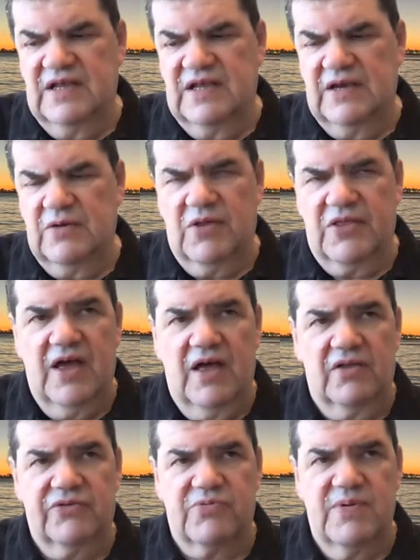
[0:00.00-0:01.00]
dealing with
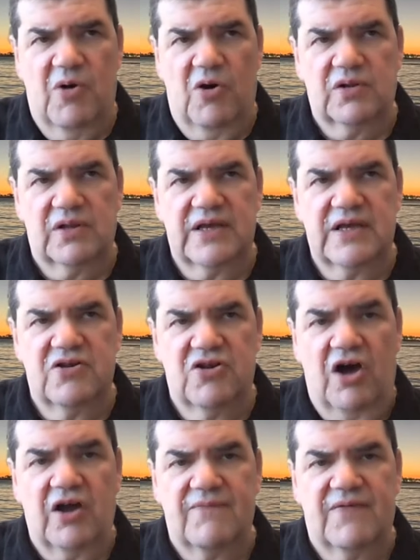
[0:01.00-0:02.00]
health remotely,
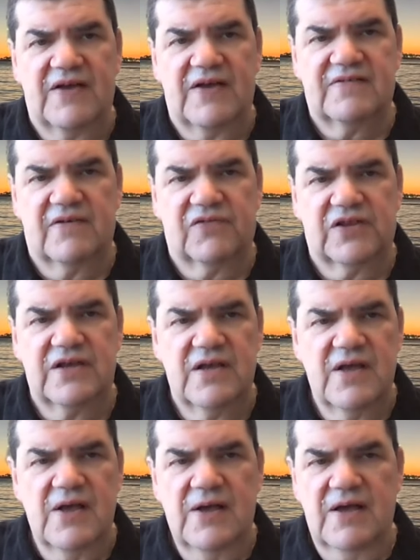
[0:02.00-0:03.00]
non-invasively,
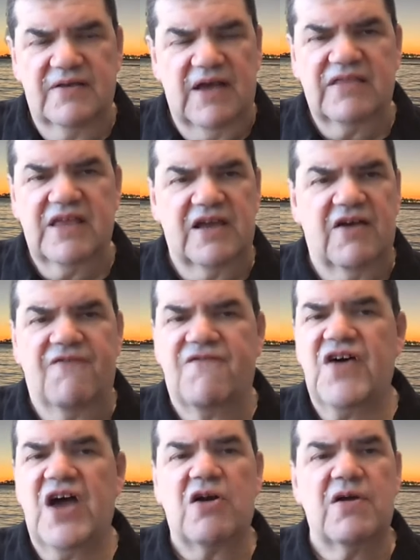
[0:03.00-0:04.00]
is I think a
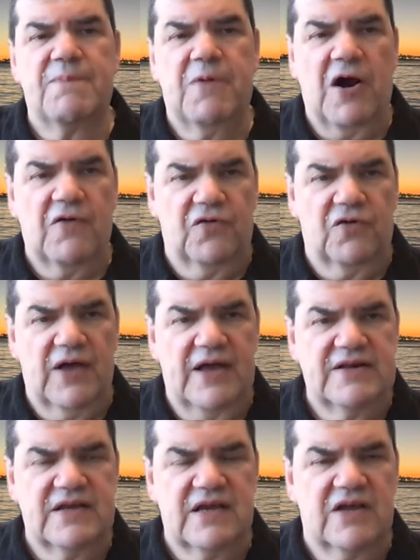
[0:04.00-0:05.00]
very powerful
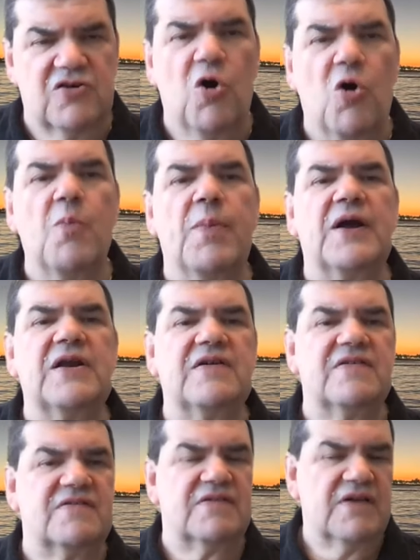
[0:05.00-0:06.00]
idea.
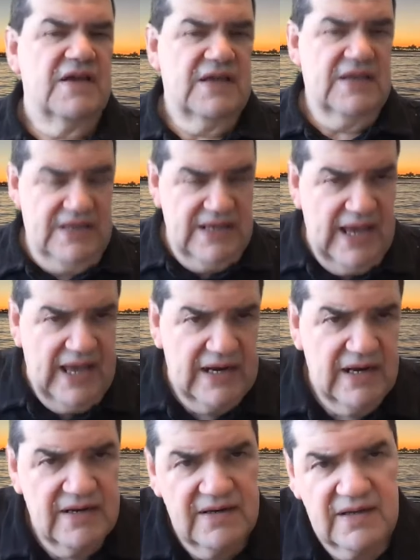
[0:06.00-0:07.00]
Nobody's
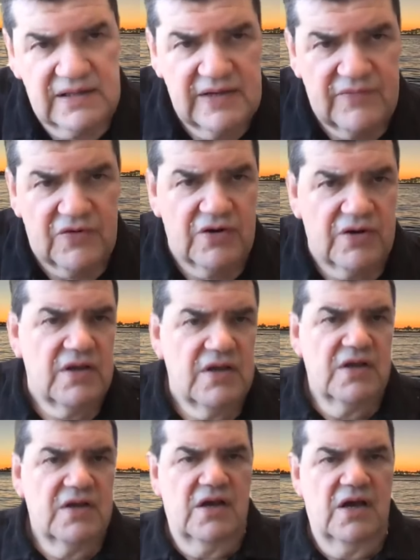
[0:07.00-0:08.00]
yet delivered,
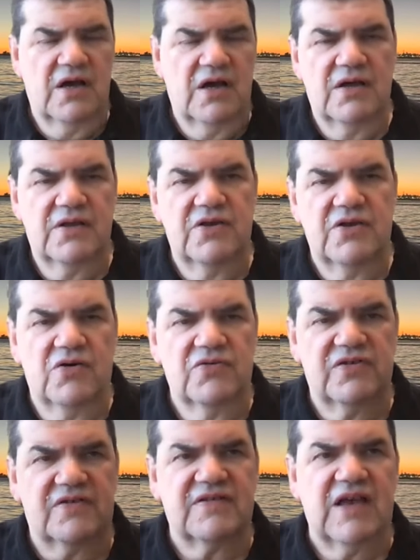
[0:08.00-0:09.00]
uh, you know,
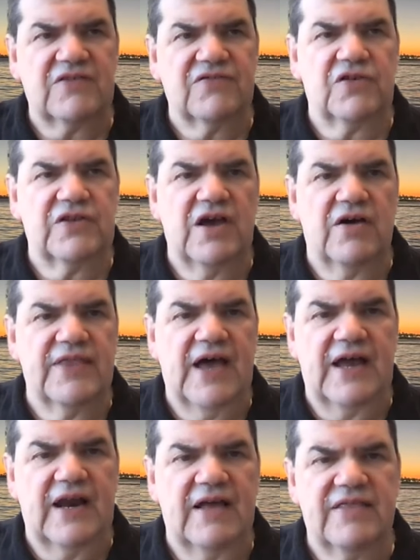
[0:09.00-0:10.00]
successfully on
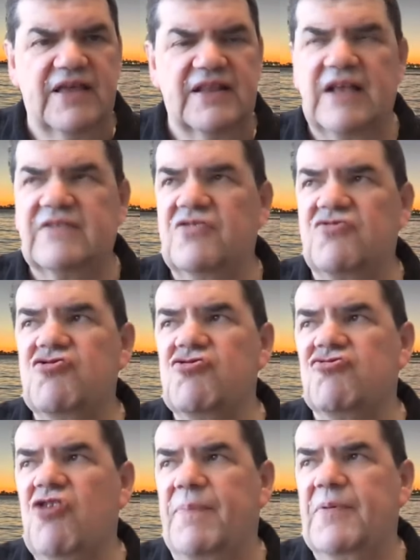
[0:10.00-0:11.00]
that. I think that's a
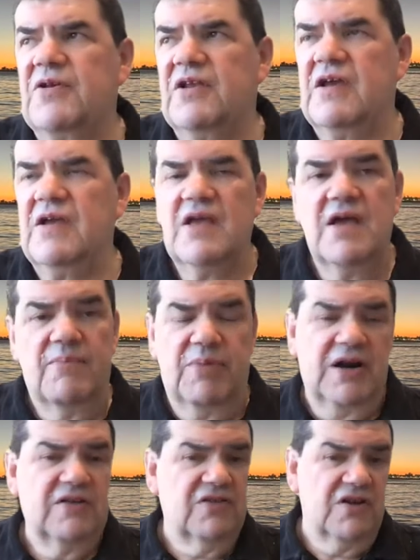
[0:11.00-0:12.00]
huge opportunity,
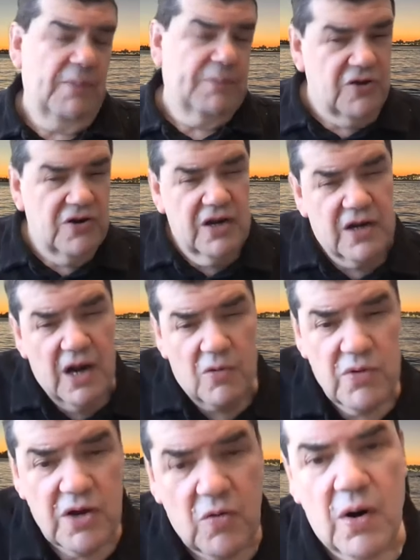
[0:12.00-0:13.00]
but it's an opportunity that
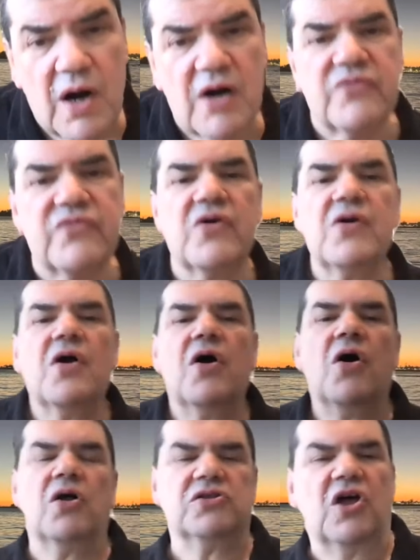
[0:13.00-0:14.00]
requires
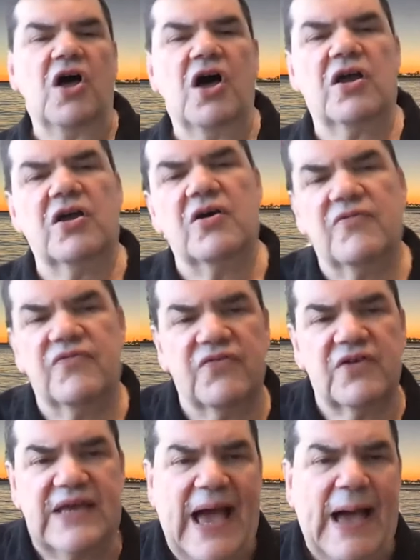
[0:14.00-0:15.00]
a lot
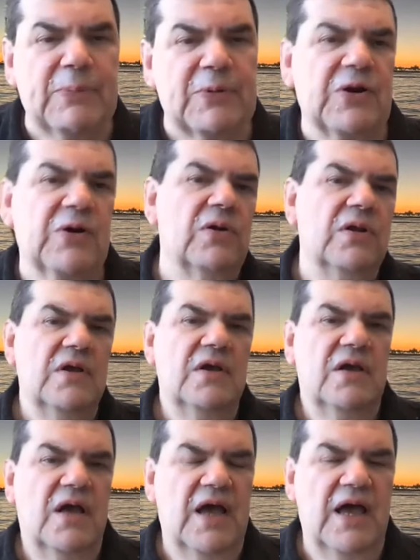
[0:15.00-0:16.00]
of capital
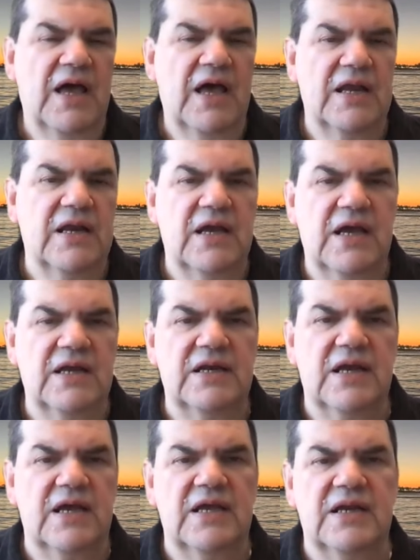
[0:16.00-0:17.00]
and
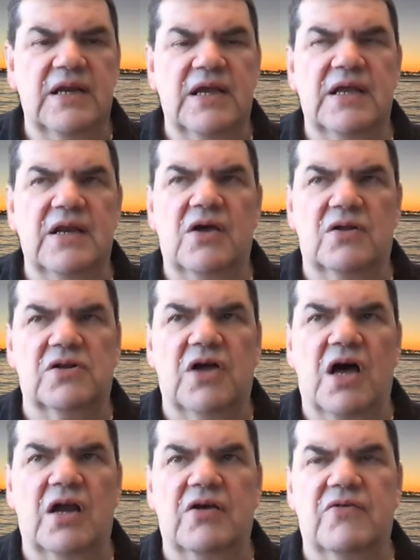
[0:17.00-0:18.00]
and and and a
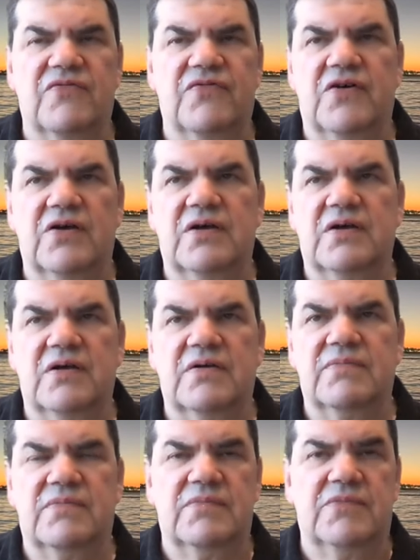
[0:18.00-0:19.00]
lot of uh,
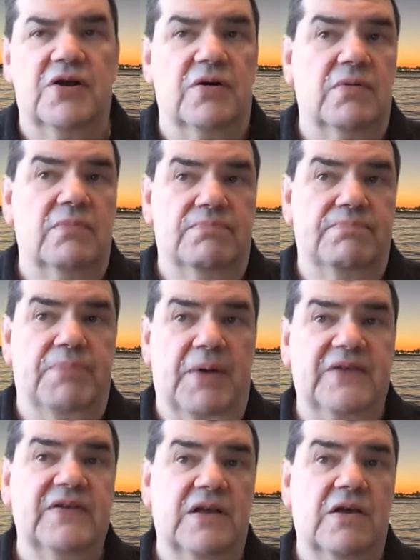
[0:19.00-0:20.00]
you know
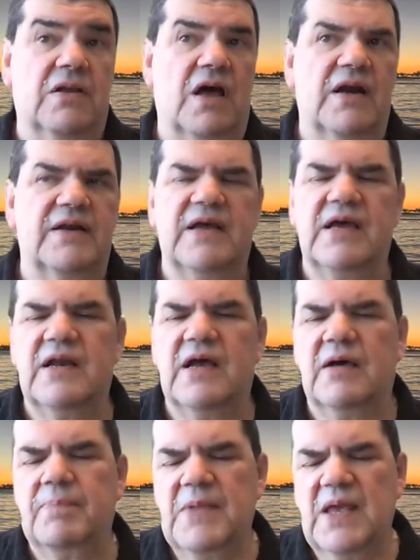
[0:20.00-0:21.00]
basically a lot of
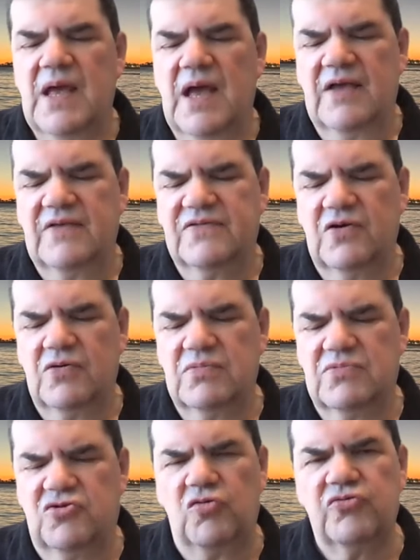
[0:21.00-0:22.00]
data and
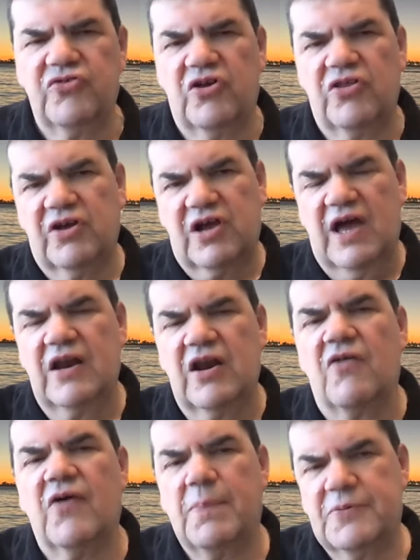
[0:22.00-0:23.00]
so those are the kind
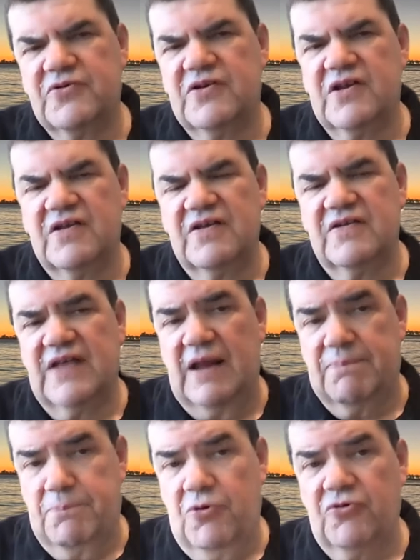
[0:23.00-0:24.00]
of opportunities
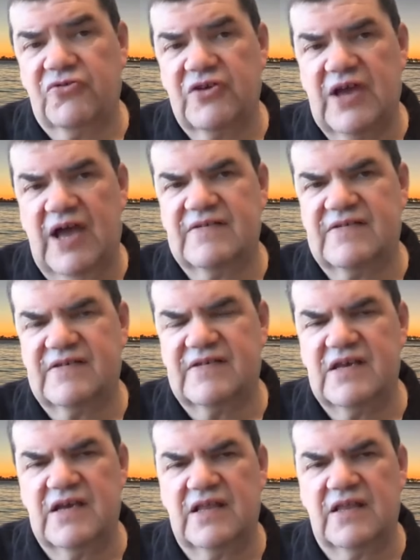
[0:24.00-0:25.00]
that personally i
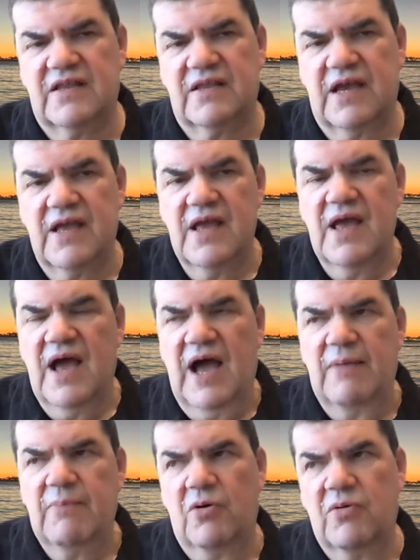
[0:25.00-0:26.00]
see in the thing
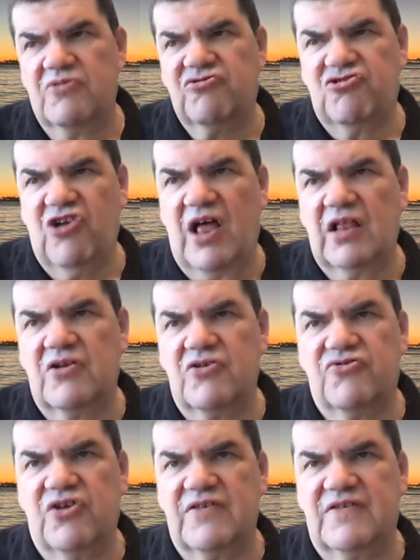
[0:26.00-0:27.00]
i'm always
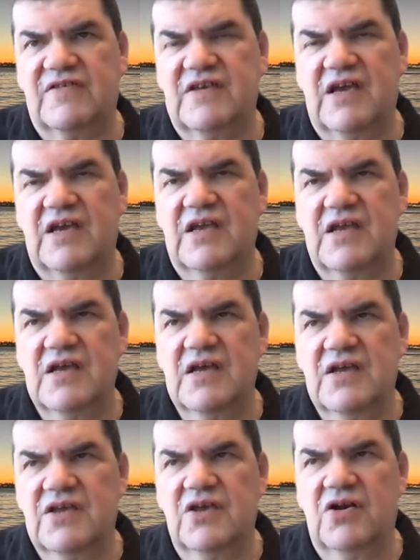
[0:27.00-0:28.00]
challenged in seeing
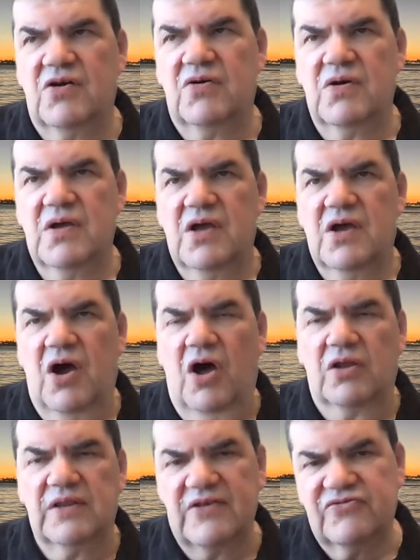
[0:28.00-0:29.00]
you know
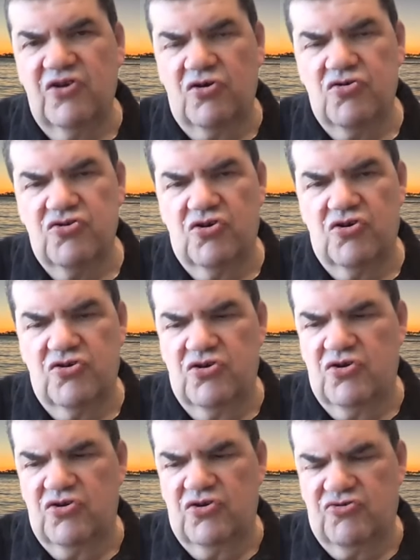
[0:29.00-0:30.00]
unless you're you're
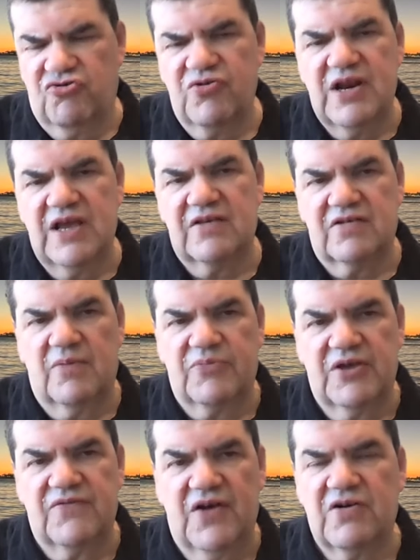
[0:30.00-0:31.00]
you're, you're treating
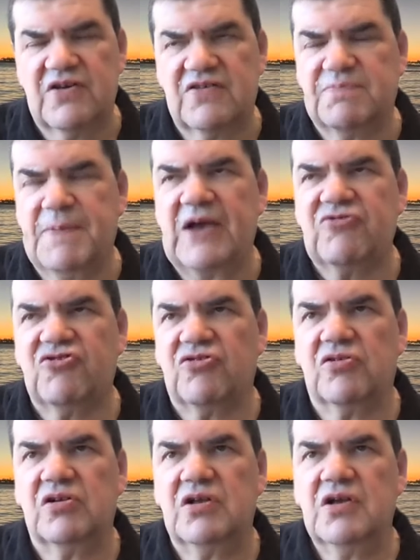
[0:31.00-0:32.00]
something very
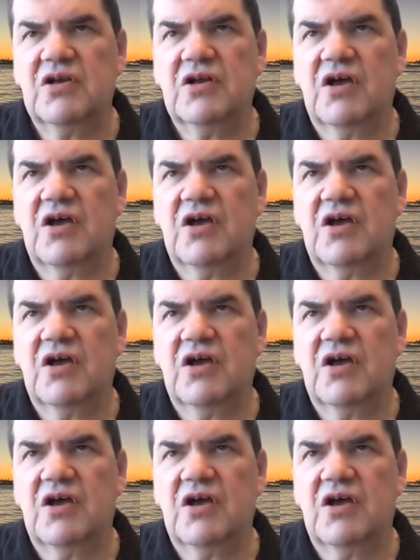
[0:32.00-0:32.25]
special